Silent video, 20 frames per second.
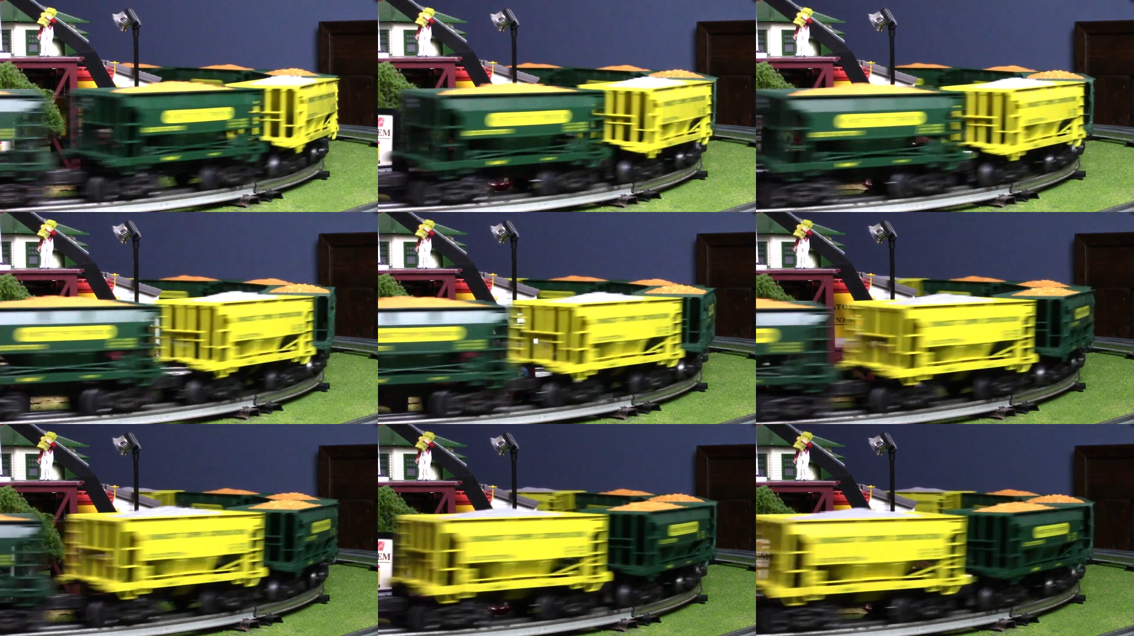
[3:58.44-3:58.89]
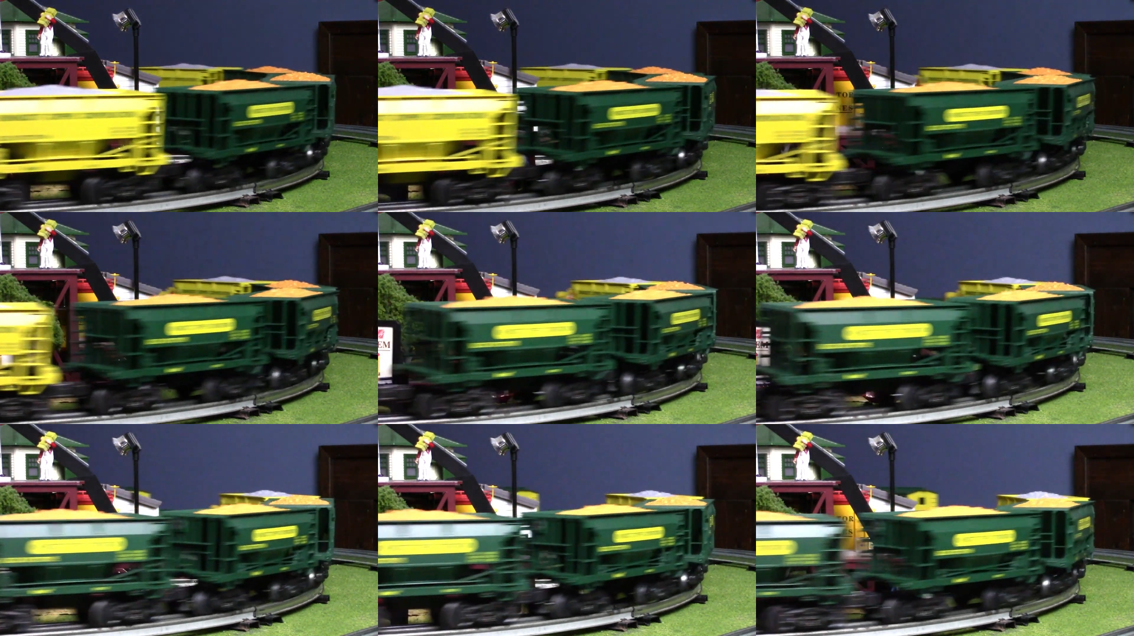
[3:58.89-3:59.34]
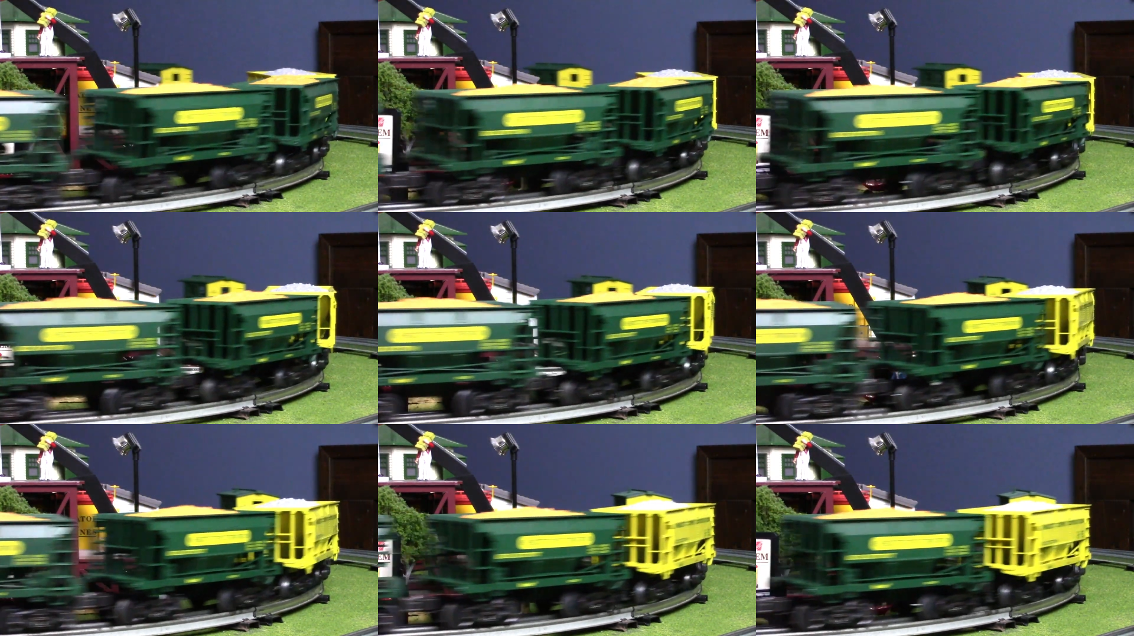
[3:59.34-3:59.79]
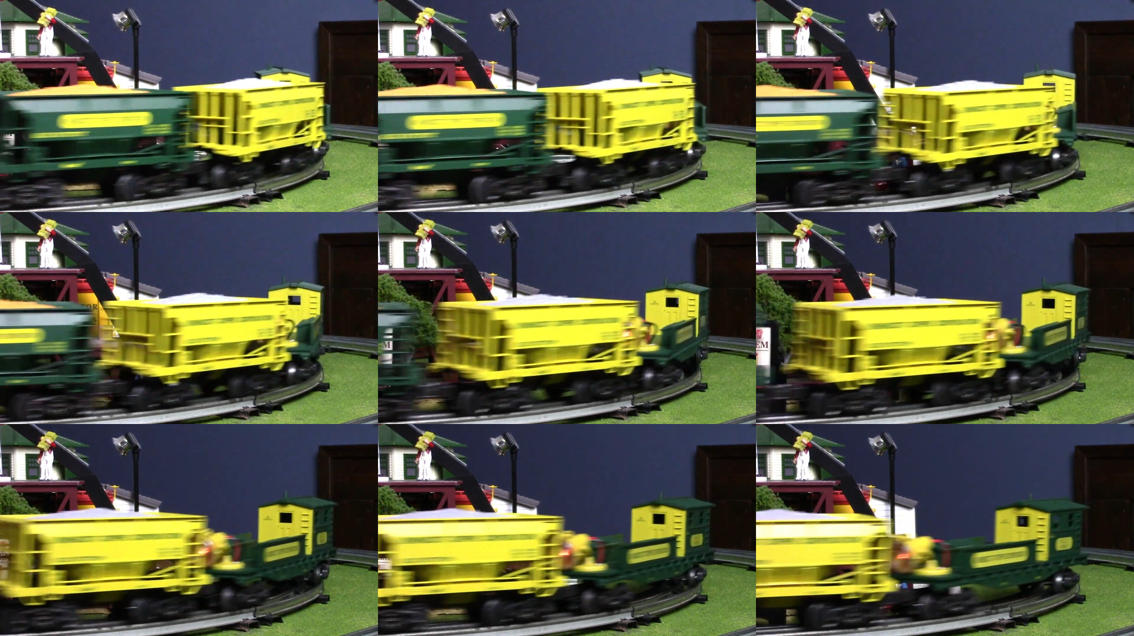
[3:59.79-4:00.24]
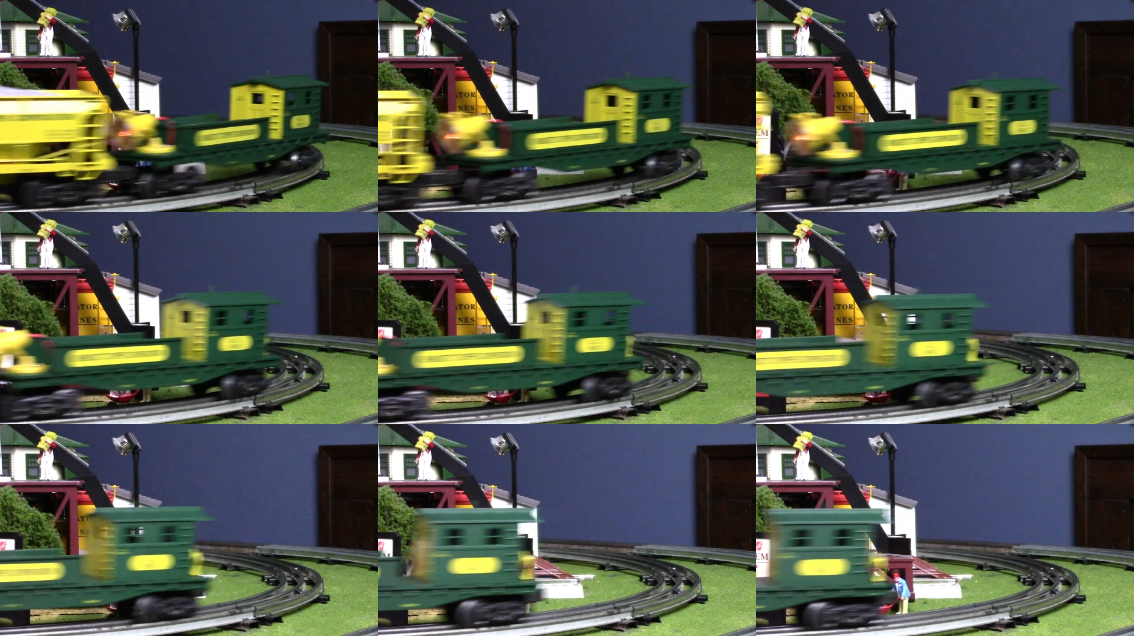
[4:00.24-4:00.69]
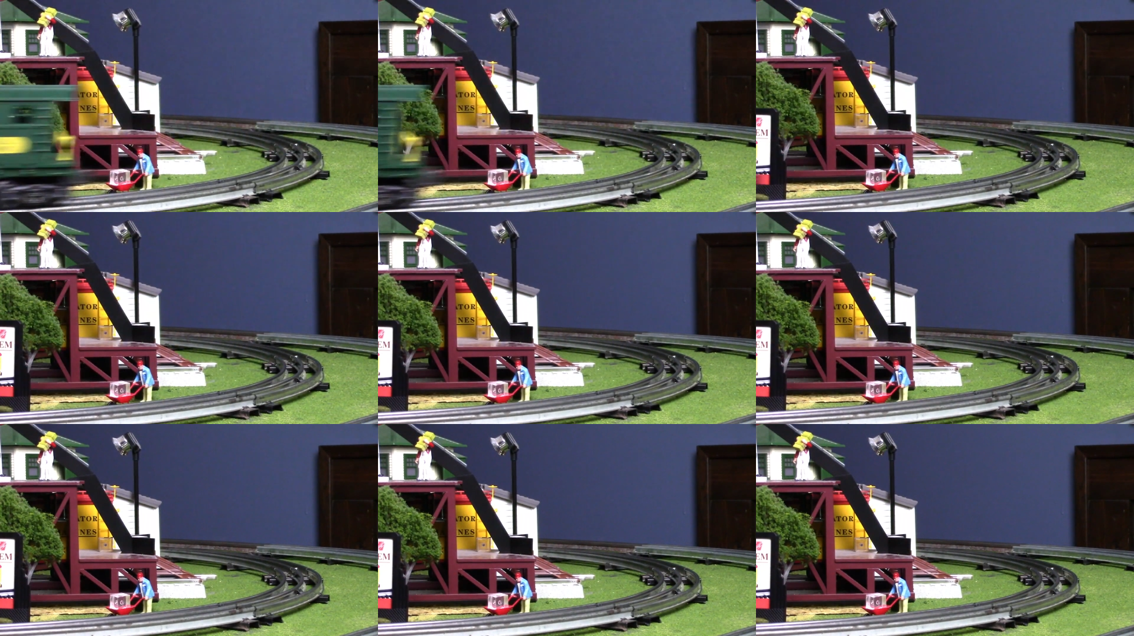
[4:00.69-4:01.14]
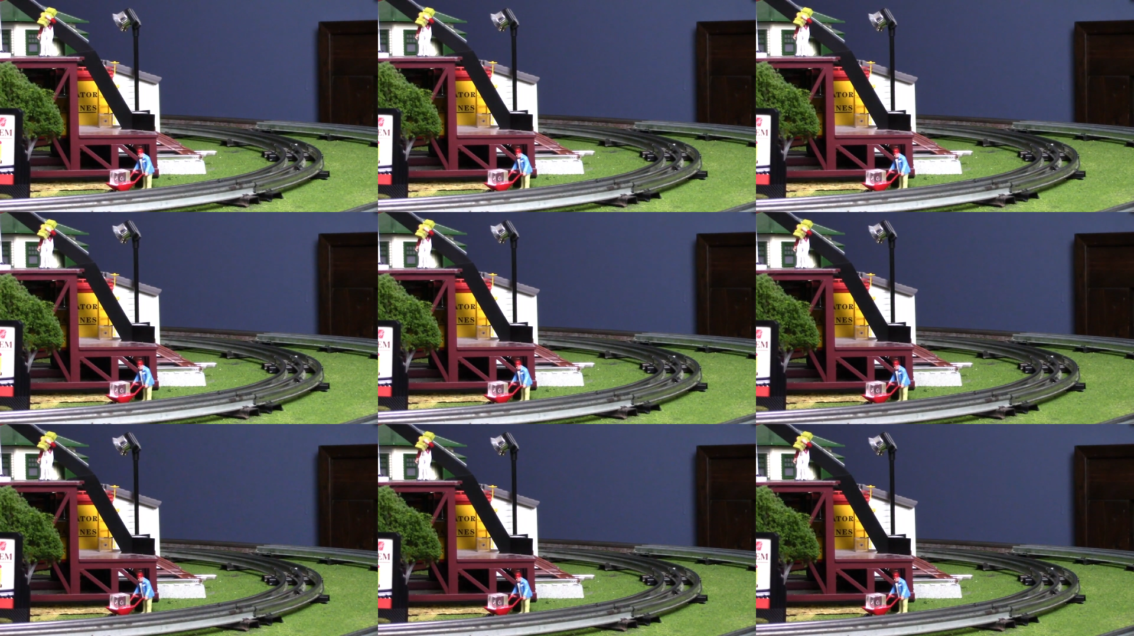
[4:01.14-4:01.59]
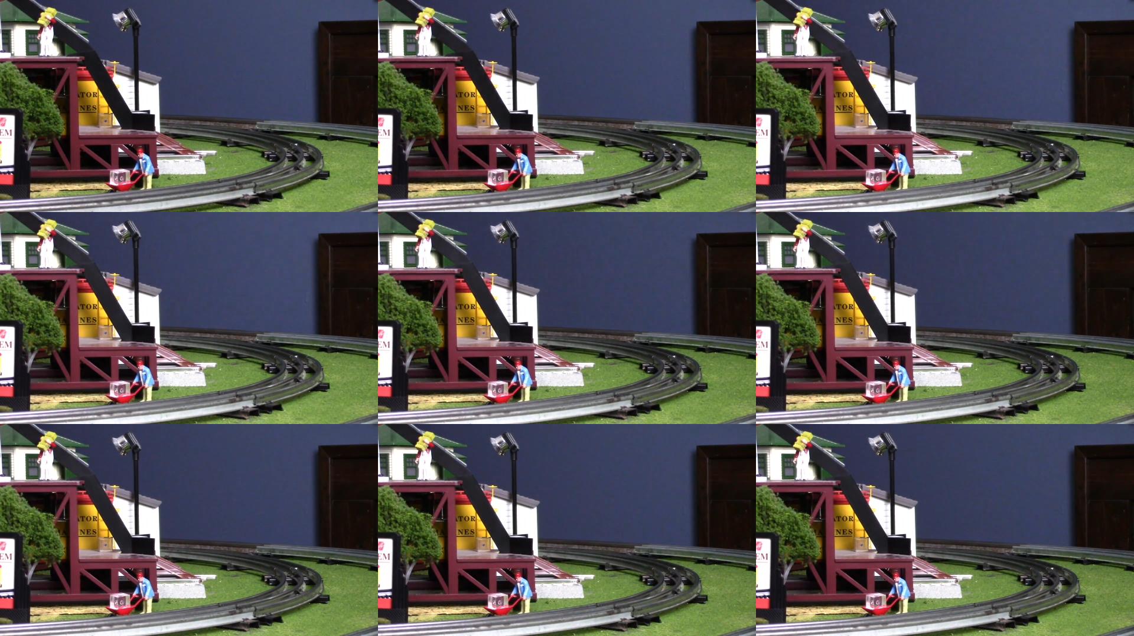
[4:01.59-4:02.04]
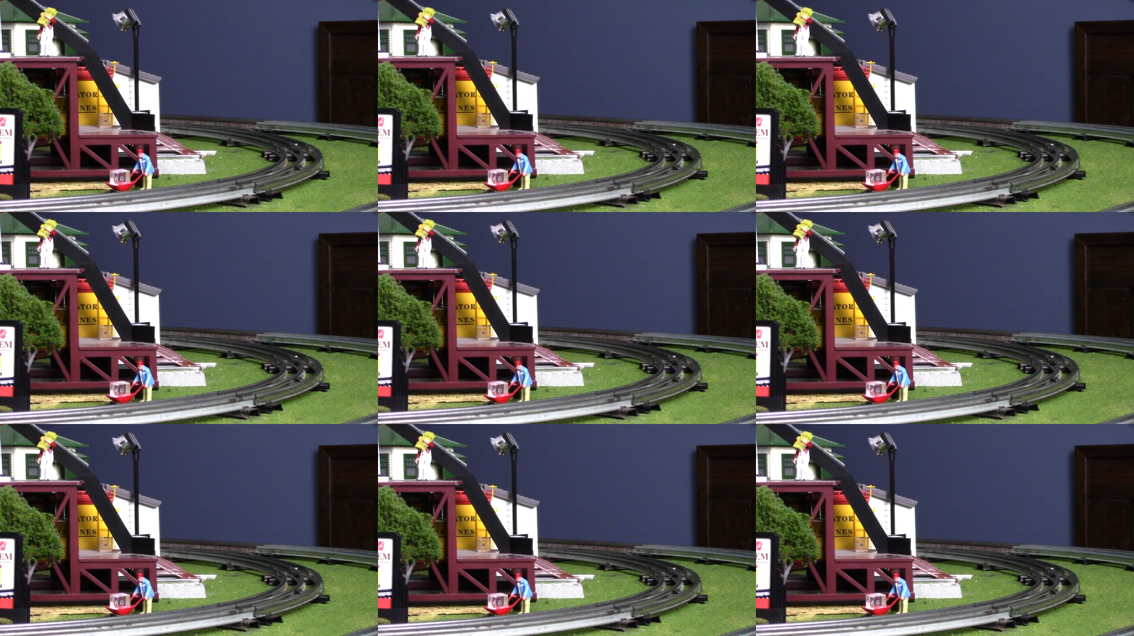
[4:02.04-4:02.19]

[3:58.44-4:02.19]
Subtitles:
[unreadable: no face in view]